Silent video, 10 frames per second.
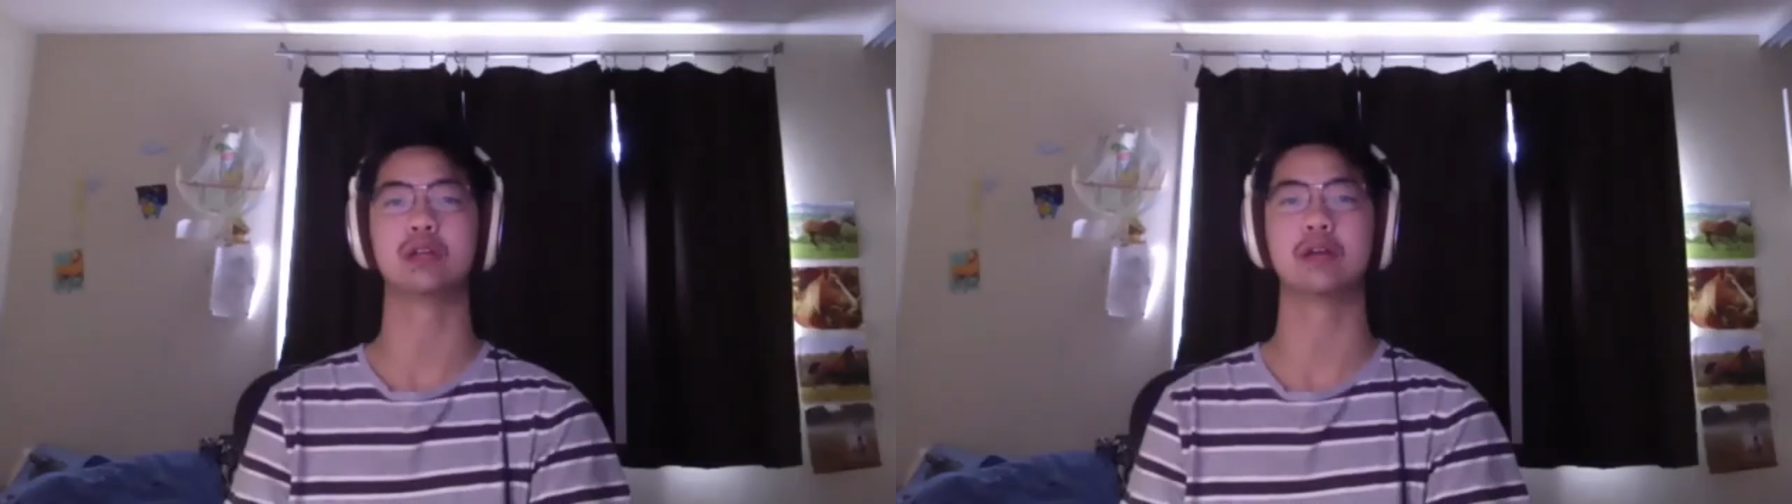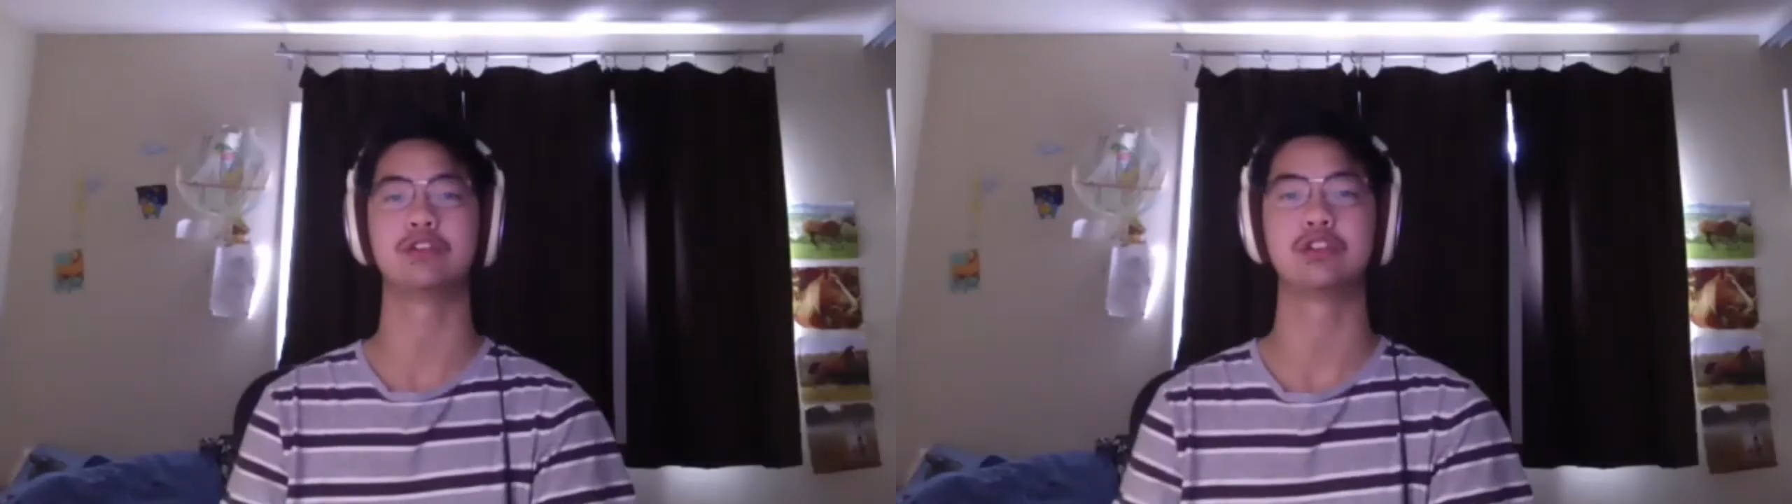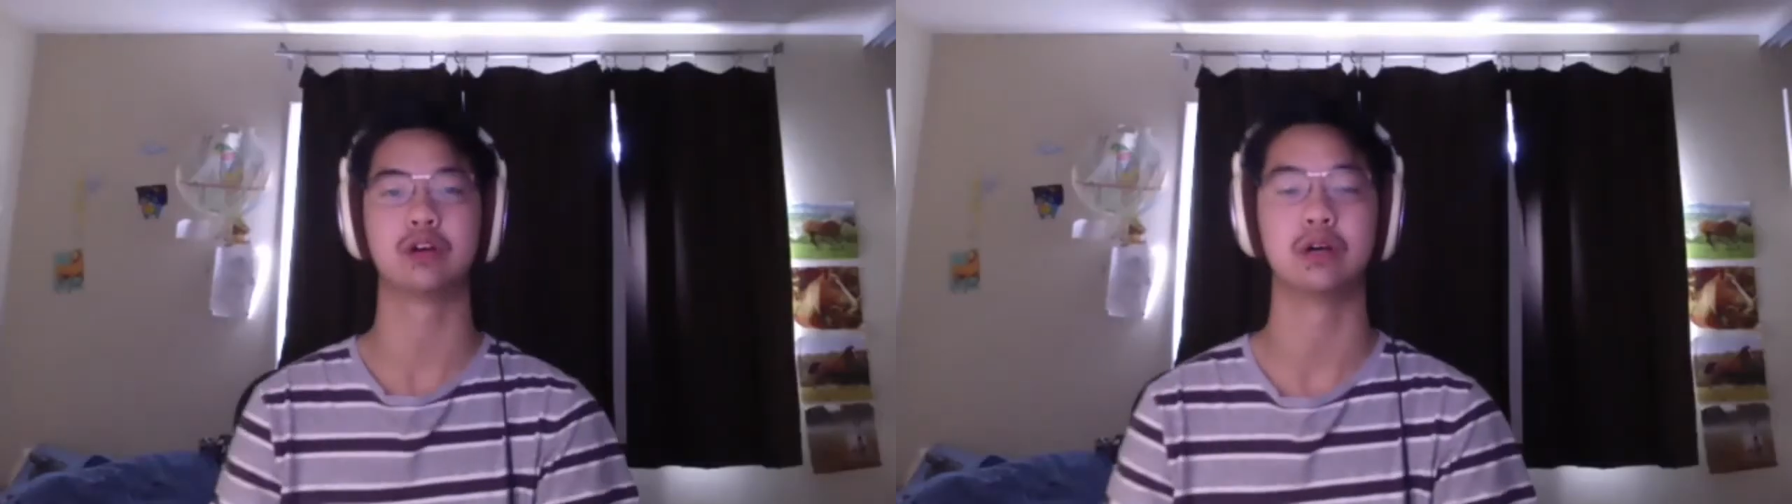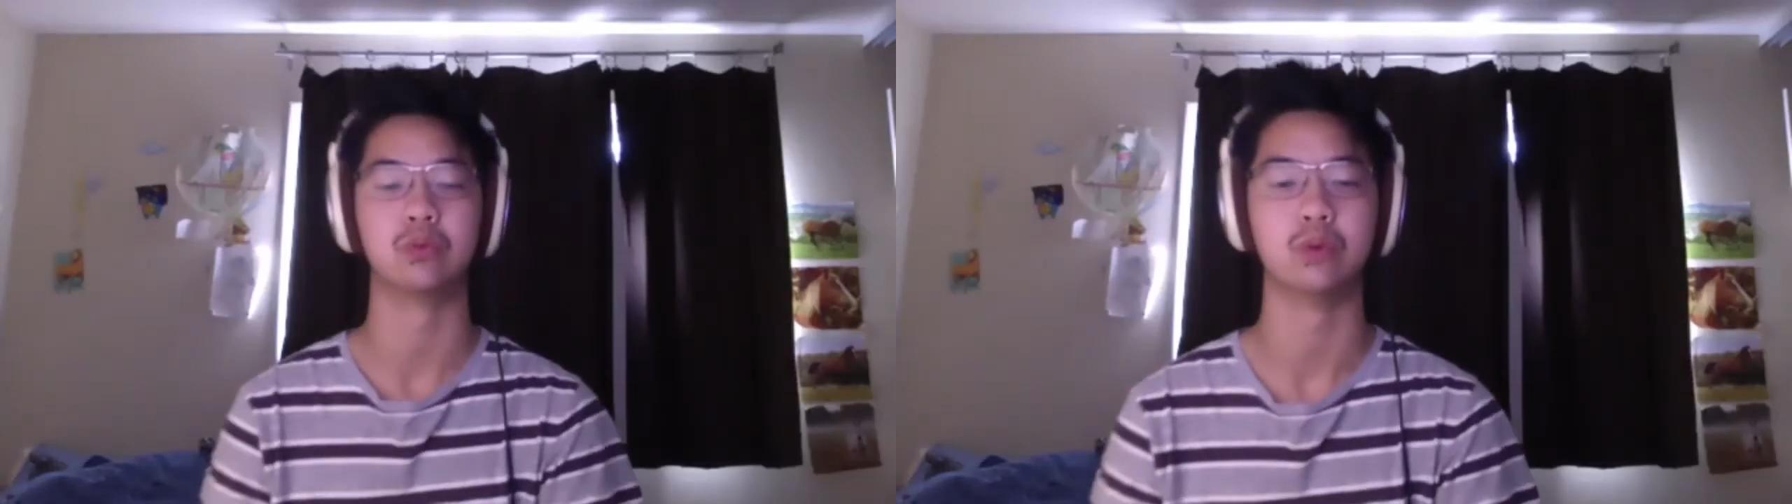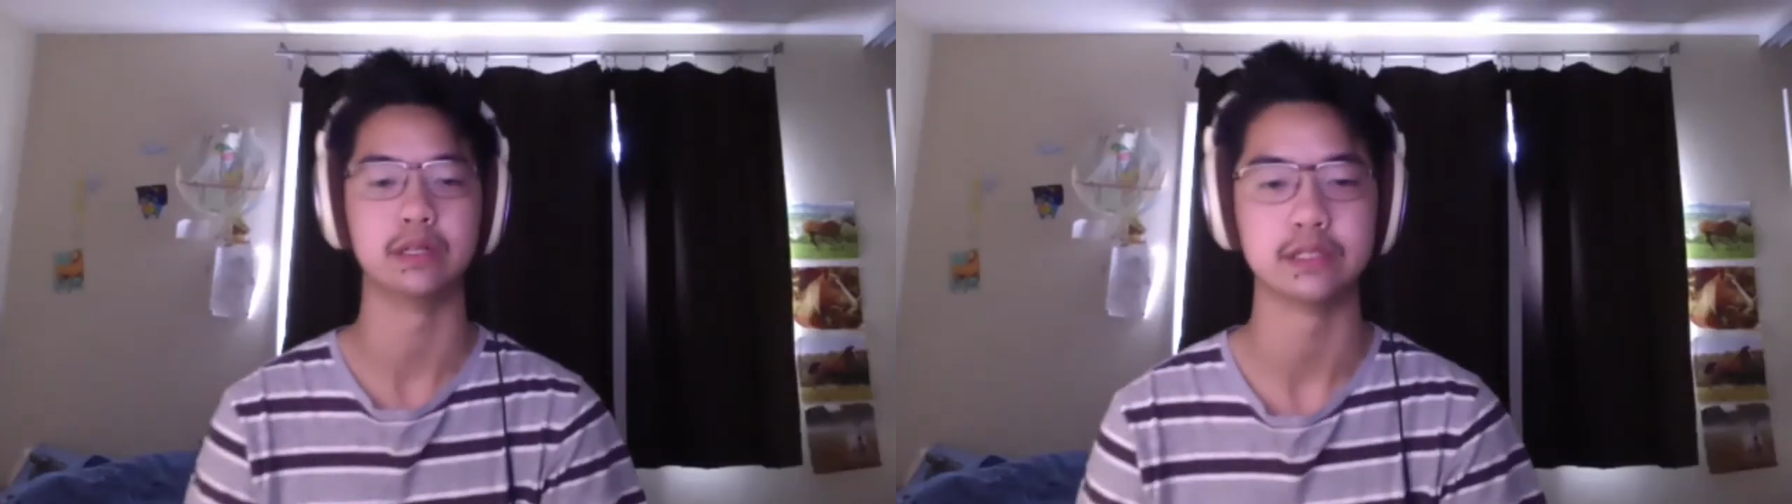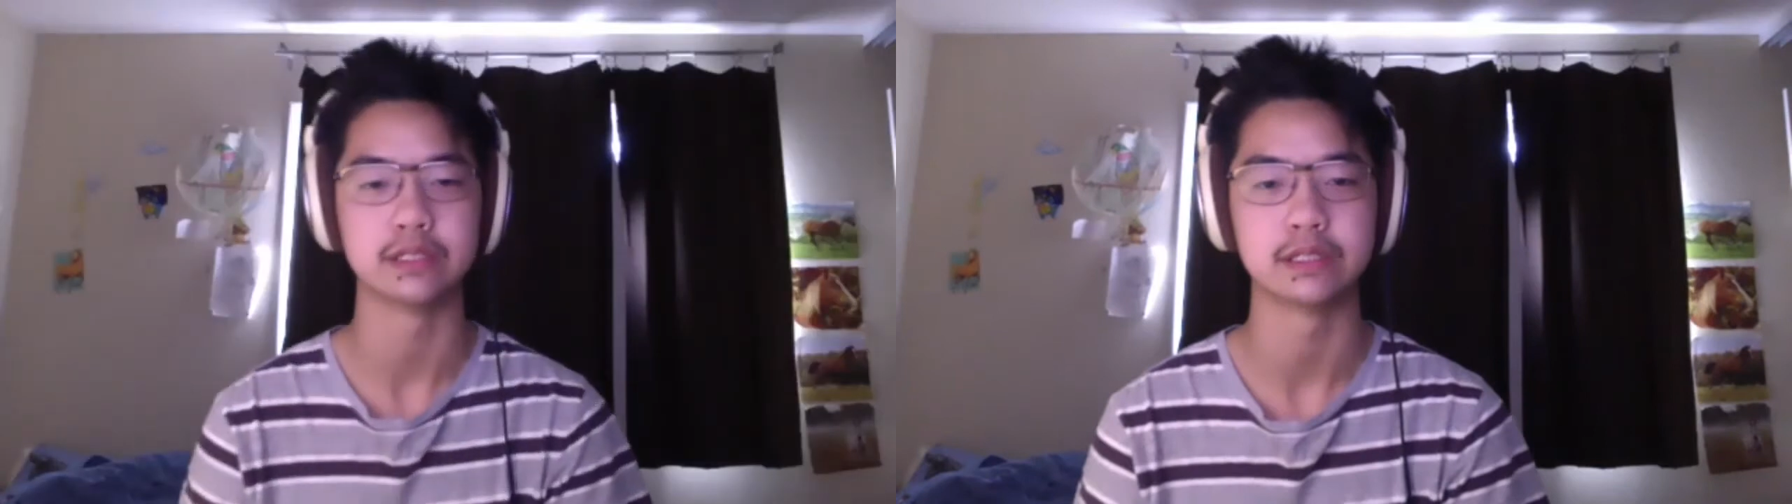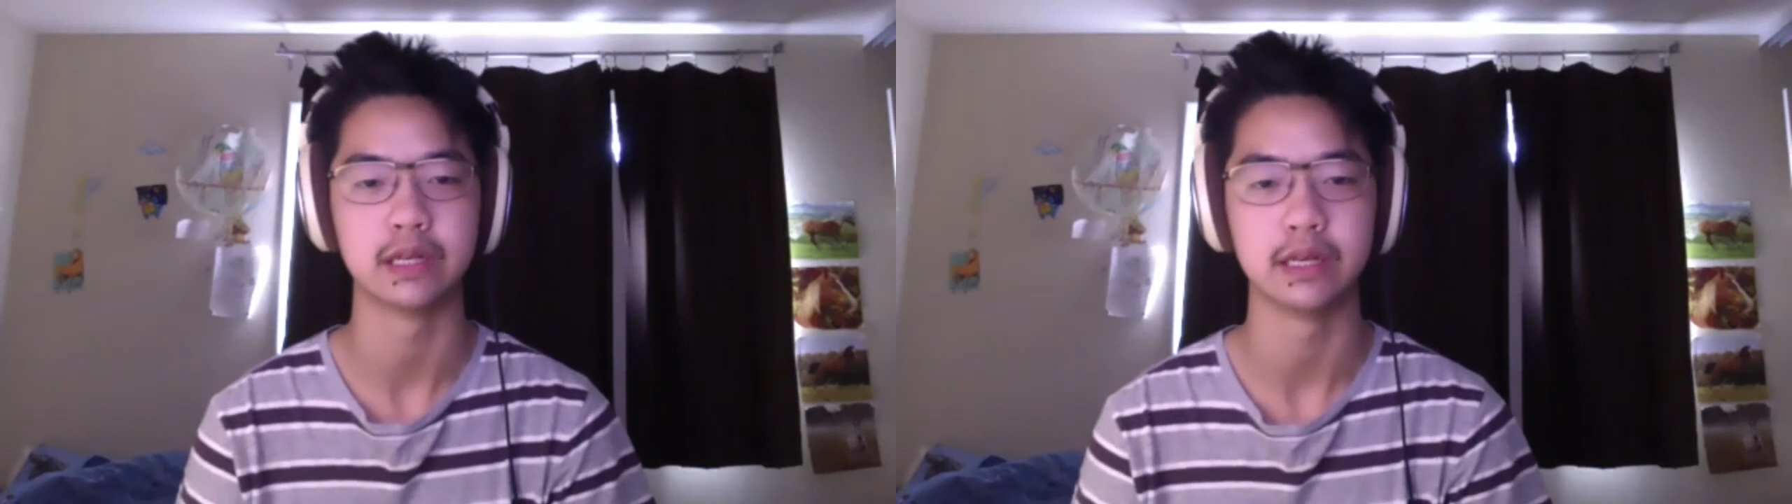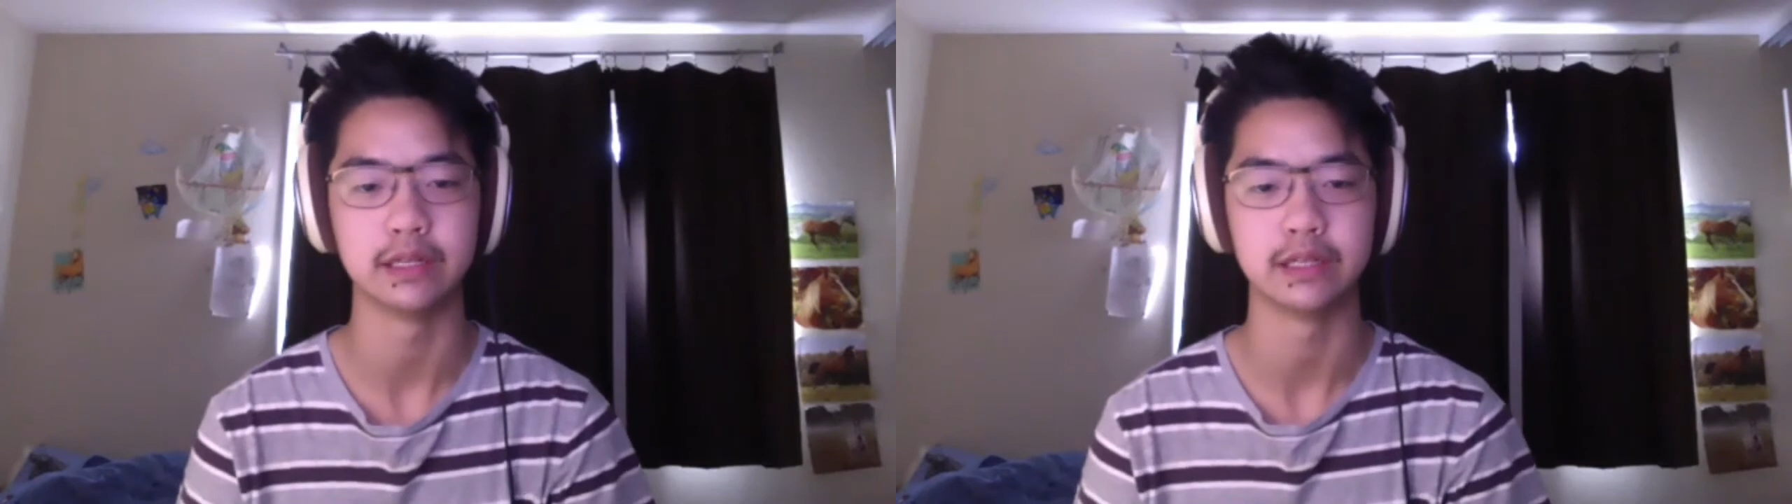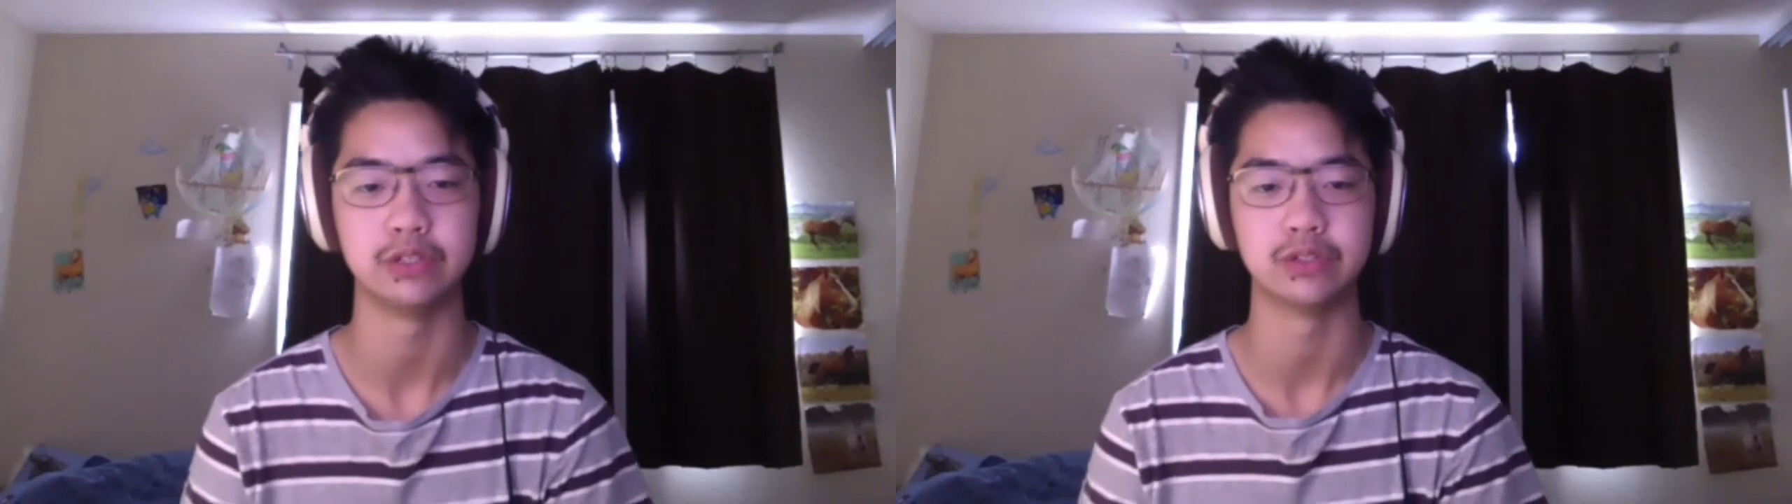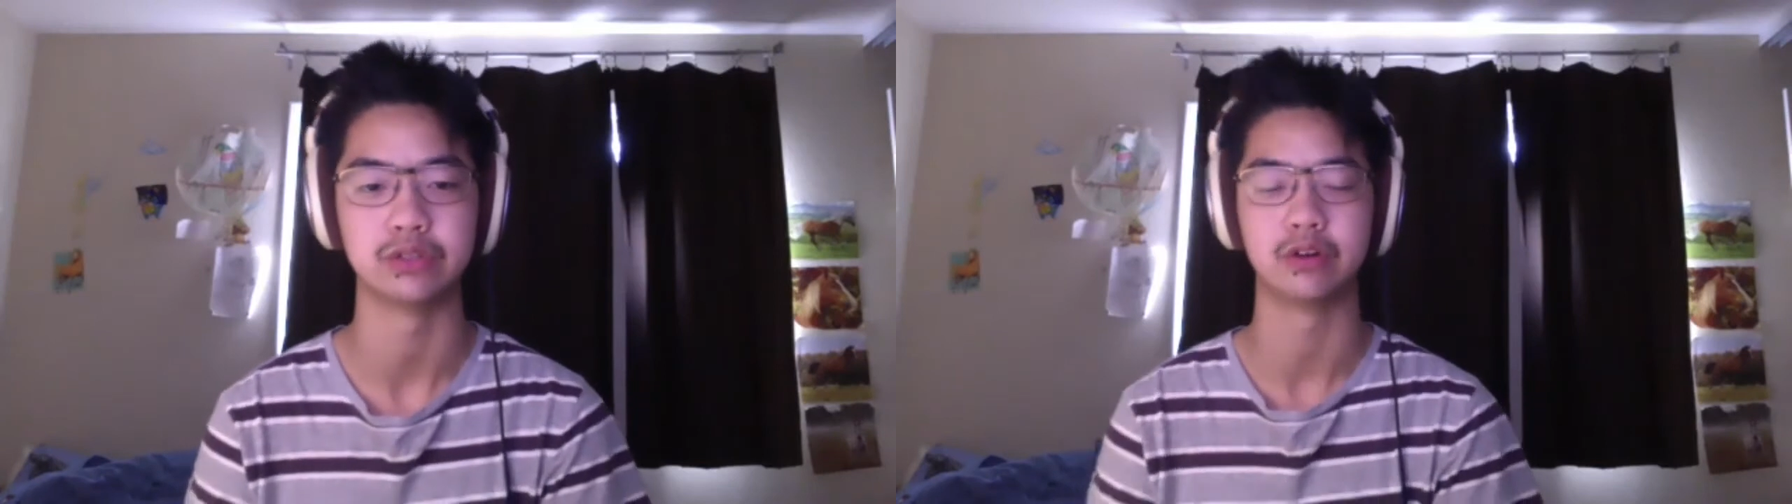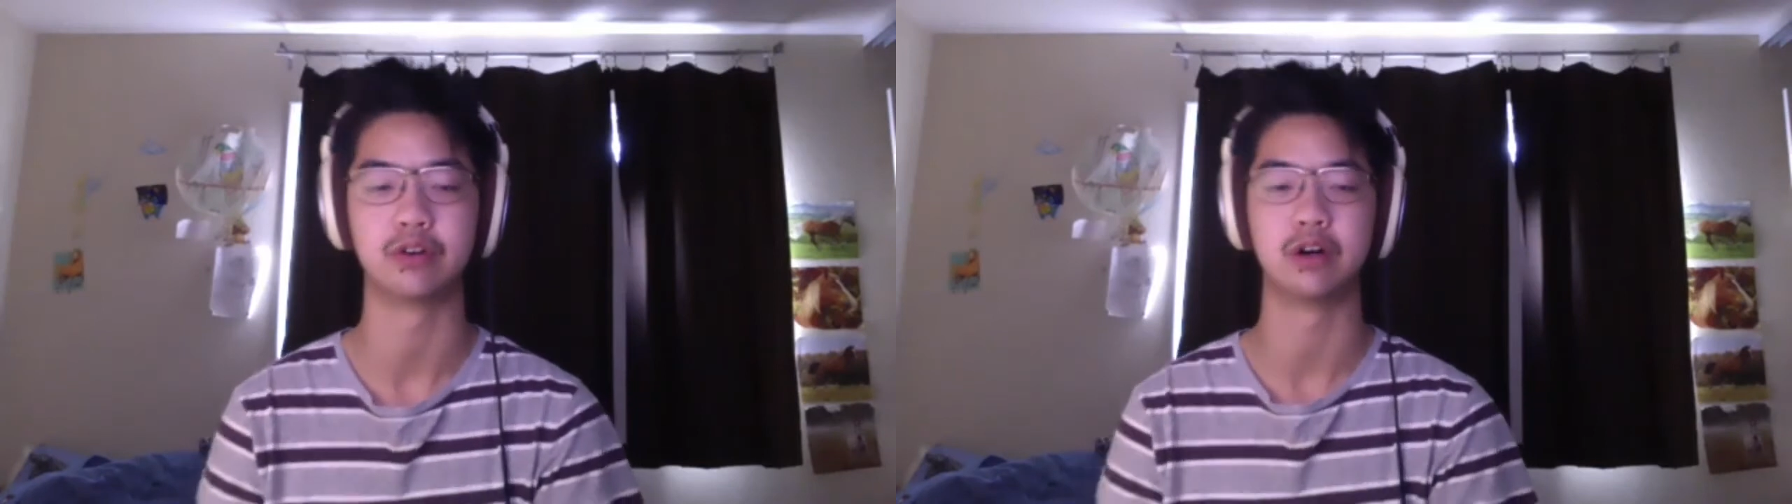to try it once and then use a Grover